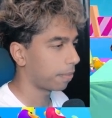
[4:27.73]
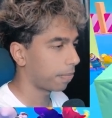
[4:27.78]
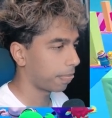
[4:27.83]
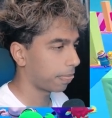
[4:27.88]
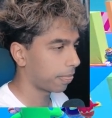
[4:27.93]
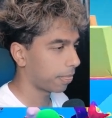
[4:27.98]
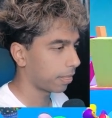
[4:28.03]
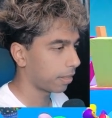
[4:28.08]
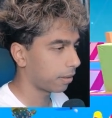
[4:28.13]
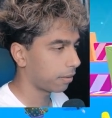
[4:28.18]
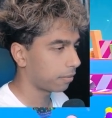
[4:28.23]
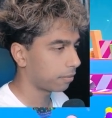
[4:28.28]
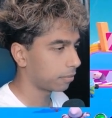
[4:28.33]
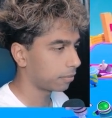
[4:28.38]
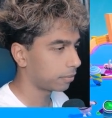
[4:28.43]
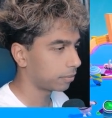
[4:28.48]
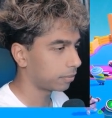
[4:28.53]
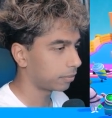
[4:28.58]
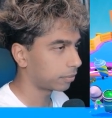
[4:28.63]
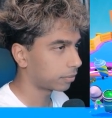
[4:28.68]

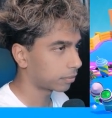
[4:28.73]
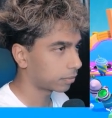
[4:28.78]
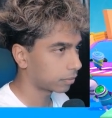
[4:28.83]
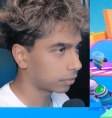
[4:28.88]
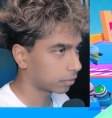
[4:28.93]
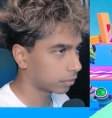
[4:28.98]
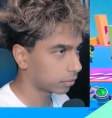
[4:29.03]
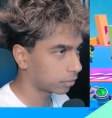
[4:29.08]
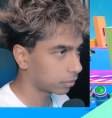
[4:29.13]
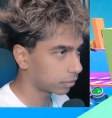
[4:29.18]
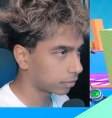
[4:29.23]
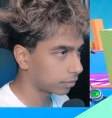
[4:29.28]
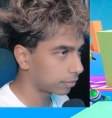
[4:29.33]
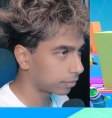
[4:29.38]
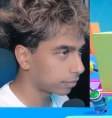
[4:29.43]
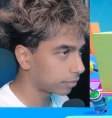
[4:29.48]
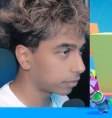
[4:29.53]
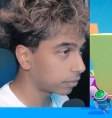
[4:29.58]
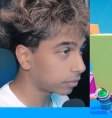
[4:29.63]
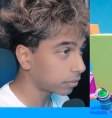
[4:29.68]

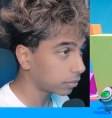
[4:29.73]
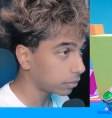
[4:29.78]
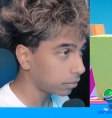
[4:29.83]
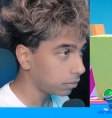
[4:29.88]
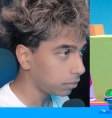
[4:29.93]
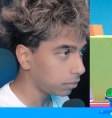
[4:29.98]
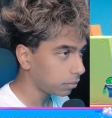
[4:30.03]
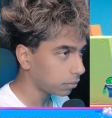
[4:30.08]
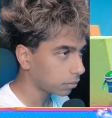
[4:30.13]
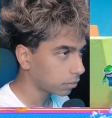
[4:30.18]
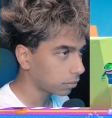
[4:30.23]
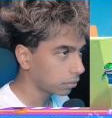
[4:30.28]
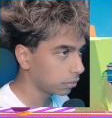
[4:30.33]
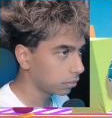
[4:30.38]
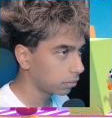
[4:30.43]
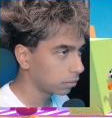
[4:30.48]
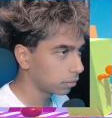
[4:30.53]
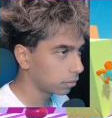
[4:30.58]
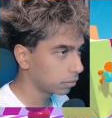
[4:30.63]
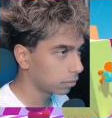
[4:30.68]

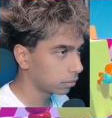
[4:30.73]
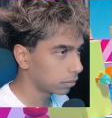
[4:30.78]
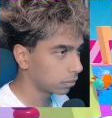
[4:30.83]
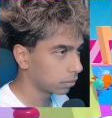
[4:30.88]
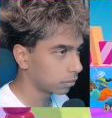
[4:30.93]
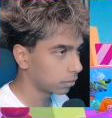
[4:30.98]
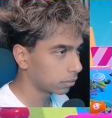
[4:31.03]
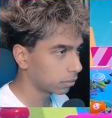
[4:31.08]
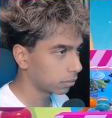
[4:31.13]
(silence)